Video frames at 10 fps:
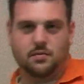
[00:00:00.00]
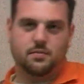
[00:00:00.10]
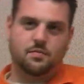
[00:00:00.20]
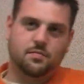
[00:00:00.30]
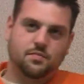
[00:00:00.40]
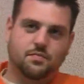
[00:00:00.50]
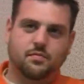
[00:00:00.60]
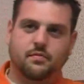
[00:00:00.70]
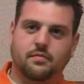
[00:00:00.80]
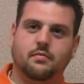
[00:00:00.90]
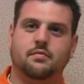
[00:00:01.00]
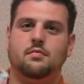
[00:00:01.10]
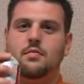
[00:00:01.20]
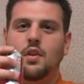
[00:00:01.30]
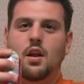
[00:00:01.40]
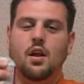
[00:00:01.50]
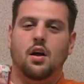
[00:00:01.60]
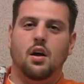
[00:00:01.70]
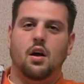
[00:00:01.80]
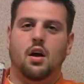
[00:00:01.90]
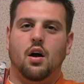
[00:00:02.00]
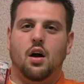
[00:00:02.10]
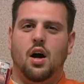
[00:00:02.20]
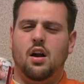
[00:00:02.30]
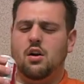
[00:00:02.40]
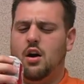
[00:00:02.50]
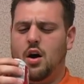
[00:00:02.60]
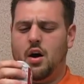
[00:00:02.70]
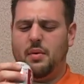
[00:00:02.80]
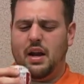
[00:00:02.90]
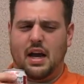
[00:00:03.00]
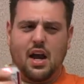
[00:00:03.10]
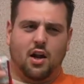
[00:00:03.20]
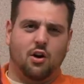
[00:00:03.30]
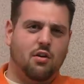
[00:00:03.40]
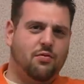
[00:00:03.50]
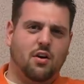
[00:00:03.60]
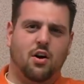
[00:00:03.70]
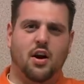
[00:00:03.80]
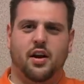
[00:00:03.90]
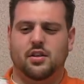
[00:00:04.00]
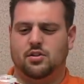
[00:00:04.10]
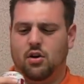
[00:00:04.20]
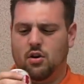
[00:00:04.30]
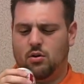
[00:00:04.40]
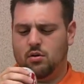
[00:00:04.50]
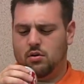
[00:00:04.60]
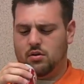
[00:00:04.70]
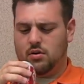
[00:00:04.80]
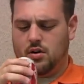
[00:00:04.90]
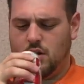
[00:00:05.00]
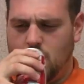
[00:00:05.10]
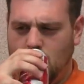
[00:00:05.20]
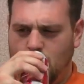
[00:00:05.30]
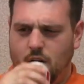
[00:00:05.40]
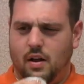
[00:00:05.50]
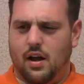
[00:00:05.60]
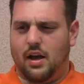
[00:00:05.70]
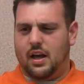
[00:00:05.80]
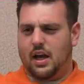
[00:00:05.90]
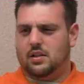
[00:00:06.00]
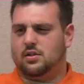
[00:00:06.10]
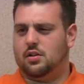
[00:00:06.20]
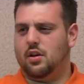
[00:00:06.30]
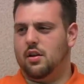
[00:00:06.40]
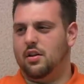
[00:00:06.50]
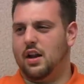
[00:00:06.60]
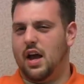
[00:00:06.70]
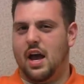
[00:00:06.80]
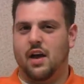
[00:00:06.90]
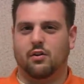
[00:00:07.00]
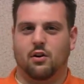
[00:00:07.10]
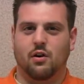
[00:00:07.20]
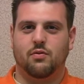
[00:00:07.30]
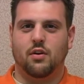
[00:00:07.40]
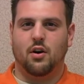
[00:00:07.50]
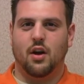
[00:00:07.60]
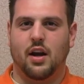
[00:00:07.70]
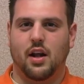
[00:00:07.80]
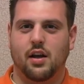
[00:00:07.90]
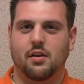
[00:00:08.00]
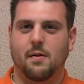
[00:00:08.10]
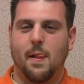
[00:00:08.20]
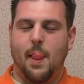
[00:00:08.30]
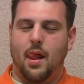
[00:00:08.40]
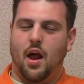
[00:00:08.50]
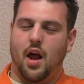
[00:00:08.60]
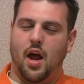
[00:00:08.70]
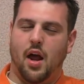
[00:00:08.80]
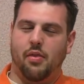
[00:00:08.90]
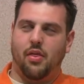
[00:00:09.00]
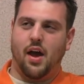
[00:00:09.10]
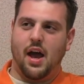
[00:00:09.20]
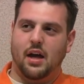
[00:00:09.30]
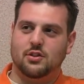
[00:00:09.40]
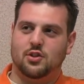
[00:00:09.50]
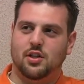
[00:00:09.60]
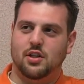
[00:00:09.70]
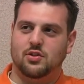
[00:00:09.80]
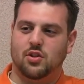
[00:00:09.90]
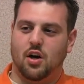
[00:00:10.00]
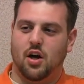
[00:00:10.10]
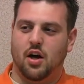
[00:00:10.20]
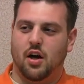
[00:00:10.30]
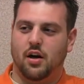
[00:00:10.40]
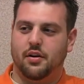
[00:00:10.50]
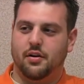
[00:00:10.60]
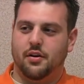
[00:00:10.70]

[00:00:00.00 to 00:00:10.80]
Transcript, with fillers: know about you? I don't know. I mean, I got a girlfriend already, so I guess that I have a girlfriend already, and that she's uh,